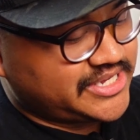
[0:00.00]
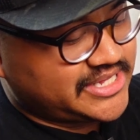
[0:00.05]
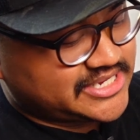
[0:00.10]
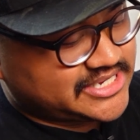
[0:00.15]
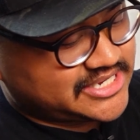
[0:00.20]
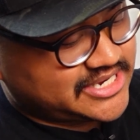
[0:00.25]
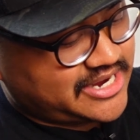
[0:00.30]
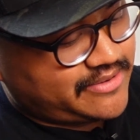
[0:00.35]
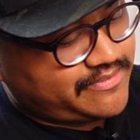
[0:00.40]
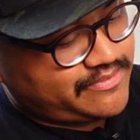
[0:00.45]

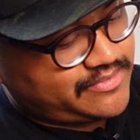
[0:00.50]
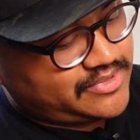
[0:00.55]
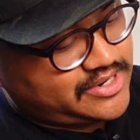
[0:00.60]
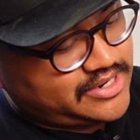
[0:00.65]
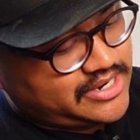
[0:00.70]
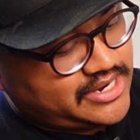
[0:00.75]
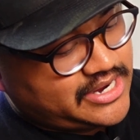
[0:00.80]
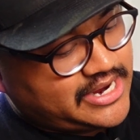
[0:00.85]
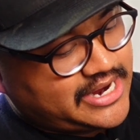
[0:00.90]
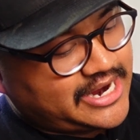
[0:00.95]
this up,
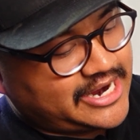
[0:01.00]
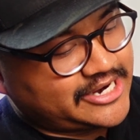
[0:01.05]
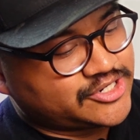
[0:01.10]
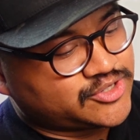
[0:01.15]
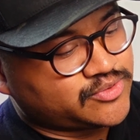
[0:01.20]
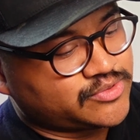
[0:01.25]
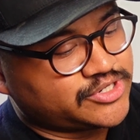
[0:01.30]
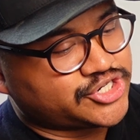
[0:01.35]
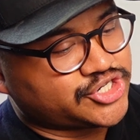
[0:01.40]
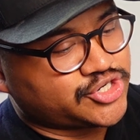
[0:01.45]
I
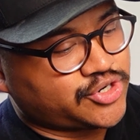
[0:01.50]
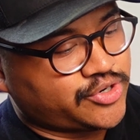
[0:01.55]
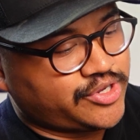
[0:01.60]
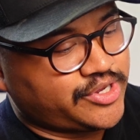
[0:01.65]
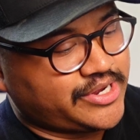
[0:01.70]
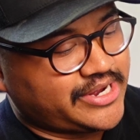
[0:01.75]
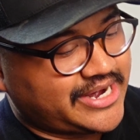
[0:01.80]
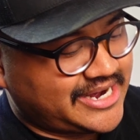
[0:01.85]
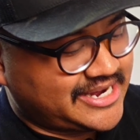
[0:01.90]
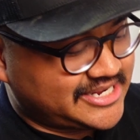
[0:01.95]
just want to show
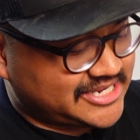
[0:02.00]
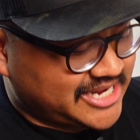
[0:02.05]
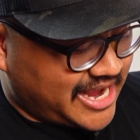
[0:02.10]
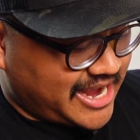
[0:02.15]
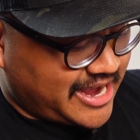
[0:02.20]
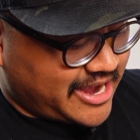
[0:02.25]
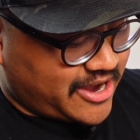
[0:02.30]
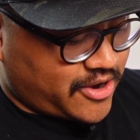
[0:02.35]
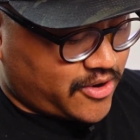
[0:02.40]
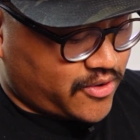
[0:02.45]
you guys
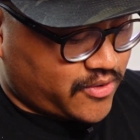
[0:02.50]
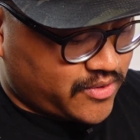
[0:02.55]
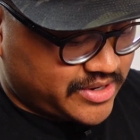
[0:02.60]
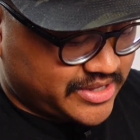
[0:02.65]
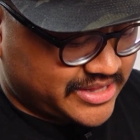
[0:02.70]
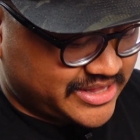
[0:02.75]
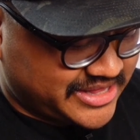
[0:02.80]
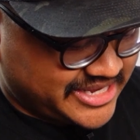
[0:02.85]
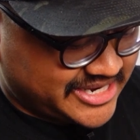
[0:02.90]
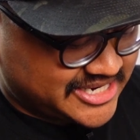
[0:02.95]
how
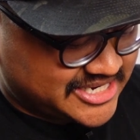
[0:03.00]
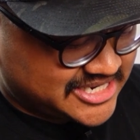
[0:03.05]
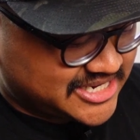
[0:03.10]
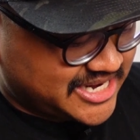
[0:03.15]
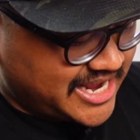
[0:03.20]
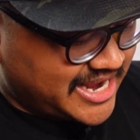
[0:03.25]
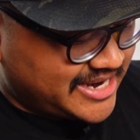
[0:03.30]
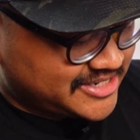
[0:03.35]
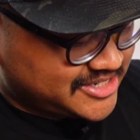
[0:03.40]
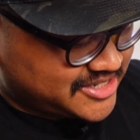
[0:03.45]
this
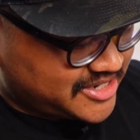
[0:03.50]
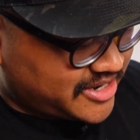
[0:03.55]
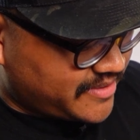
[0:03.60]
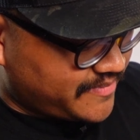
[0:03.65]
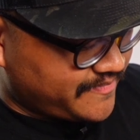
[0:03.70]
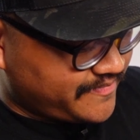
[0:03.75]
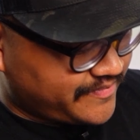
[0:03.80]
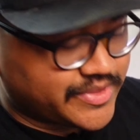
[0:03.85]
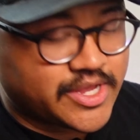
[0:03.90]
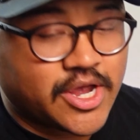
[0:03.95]
stands
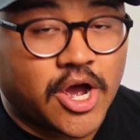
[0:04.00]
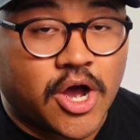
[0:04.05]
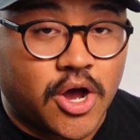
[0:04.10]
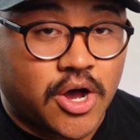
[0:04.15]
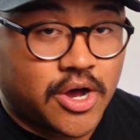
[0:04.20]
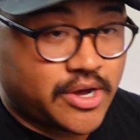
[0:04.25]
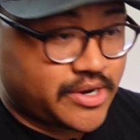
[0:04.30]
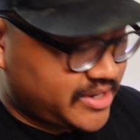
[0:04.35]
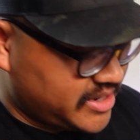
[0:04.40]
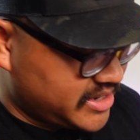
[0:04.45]
up
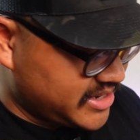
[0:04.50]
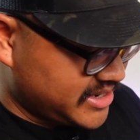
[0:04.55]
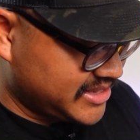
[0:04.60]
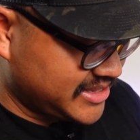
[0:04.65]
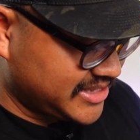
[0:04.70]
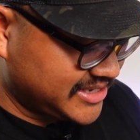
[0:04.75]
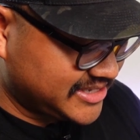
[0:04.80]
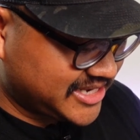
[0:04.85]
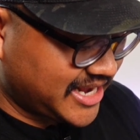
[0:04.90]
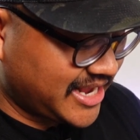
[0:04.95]
on
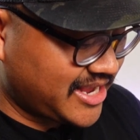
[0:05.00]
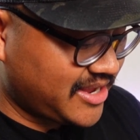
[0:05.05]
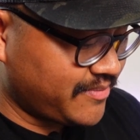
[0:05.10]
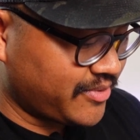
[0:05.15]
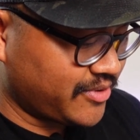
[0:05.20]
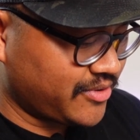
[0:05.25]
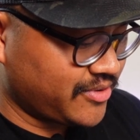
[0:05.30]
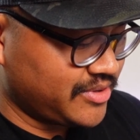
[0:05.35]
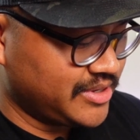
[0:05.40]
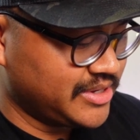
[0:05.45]
the
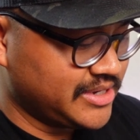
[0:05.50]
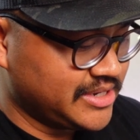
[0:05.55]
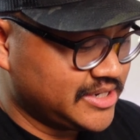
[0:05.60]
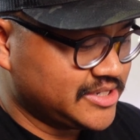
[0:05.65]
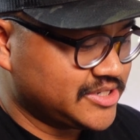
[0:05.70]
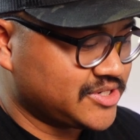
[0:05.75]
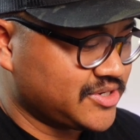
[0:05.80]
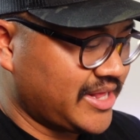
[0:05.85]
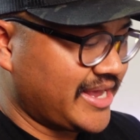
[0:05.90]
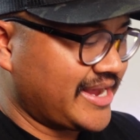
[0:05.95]
table.
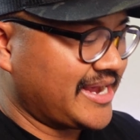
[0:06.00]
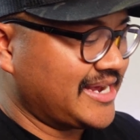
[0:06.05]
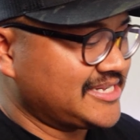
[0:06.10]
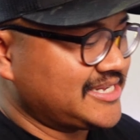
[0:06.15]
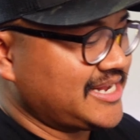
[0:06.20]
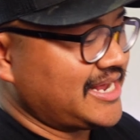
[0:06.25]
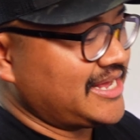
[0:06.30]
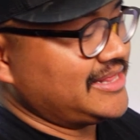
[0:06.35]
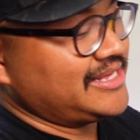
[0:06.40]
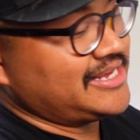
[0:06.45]
So like I
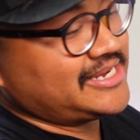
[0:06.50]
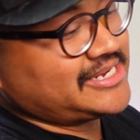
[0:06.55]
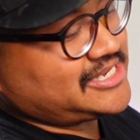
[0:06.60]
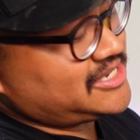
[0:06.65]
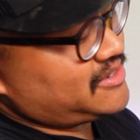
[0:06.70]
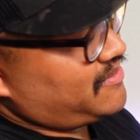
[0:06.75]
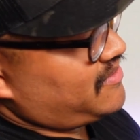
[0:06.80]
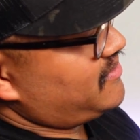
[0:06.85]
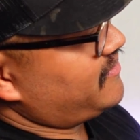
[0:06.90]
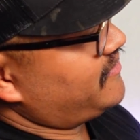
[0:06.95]
said,
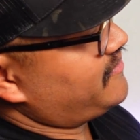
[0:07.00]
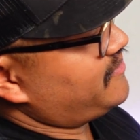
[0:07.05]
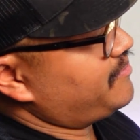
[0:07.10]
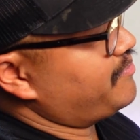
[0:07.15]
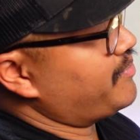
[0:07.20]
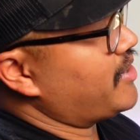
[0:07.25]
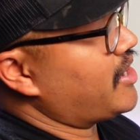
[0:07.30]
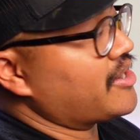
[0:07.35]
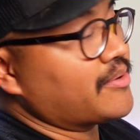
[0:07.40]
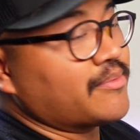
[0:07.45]
this
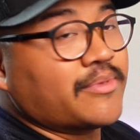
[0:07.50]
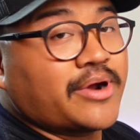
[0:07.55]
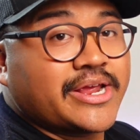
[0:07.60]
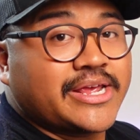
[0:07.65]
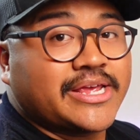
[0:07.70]
bottom right